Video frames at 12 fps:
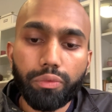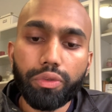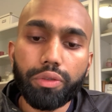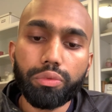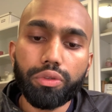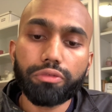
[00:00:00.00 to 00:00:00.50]
we
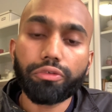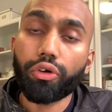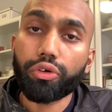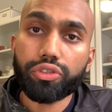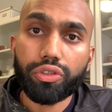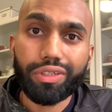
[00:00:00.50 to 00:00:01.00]
will
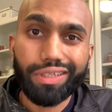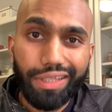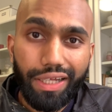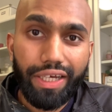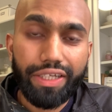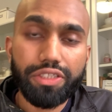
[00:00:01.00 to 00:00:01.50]
focus on the
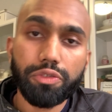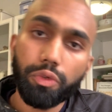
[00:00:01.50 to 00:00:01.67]
clients.